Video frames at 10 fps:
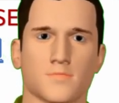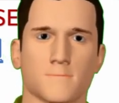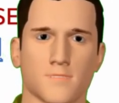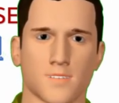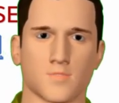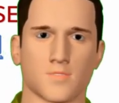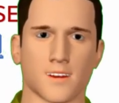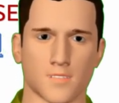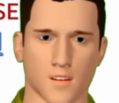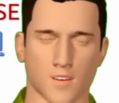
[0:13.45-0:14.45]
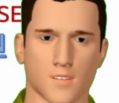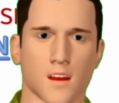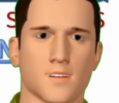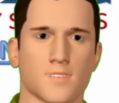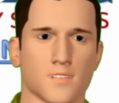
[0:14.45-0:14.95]
Reference schedule
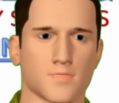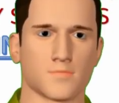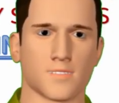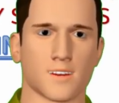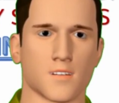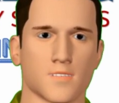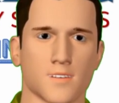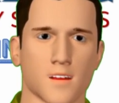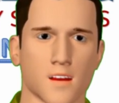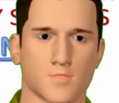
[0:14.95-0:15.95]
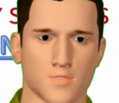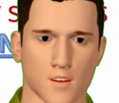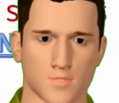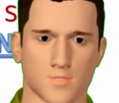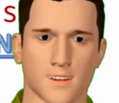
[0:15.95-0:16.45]
number
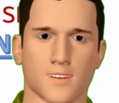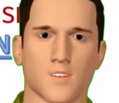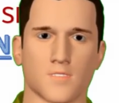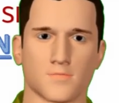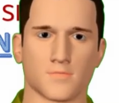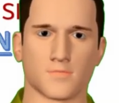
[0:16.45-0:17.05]
092722.